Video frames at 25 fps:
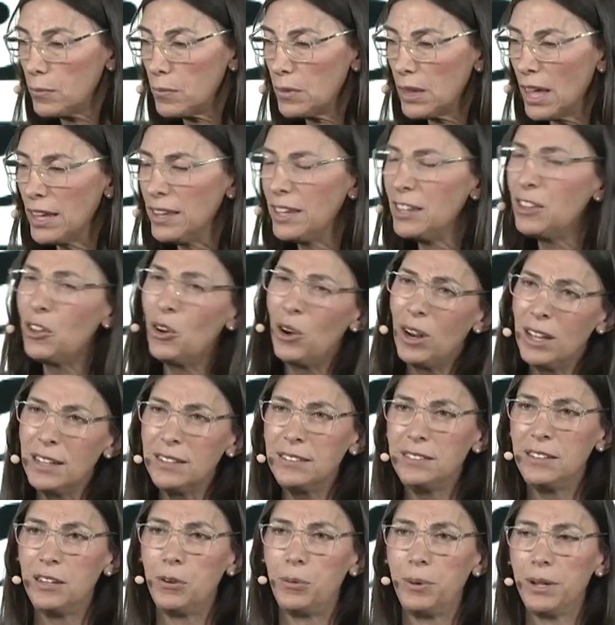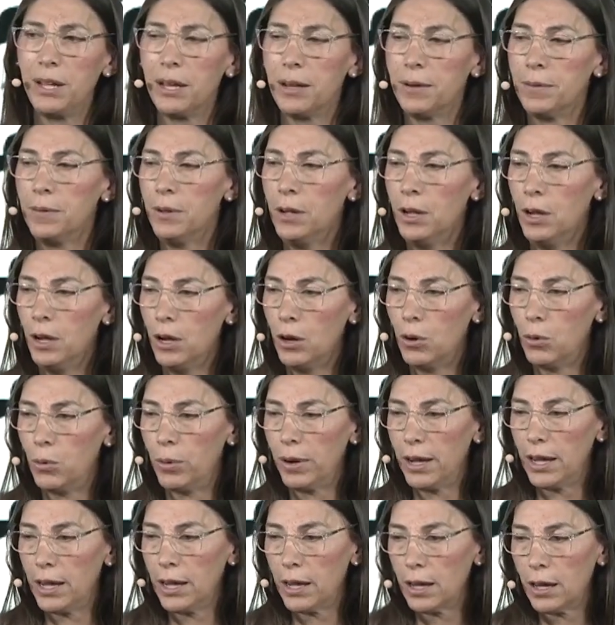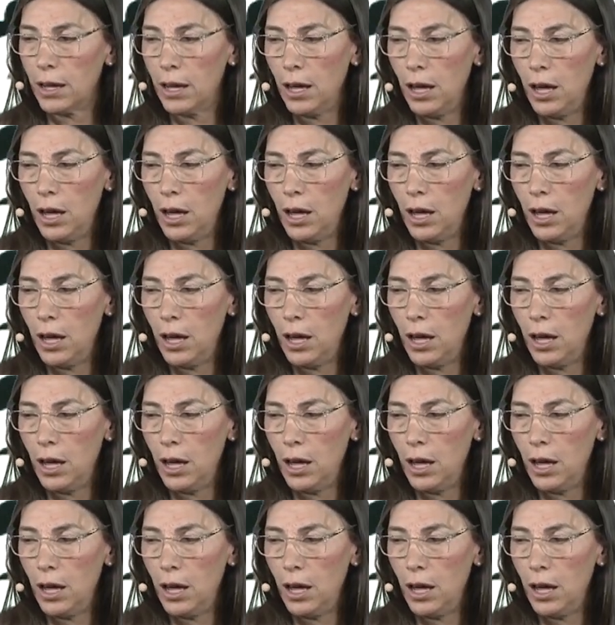And then the last area where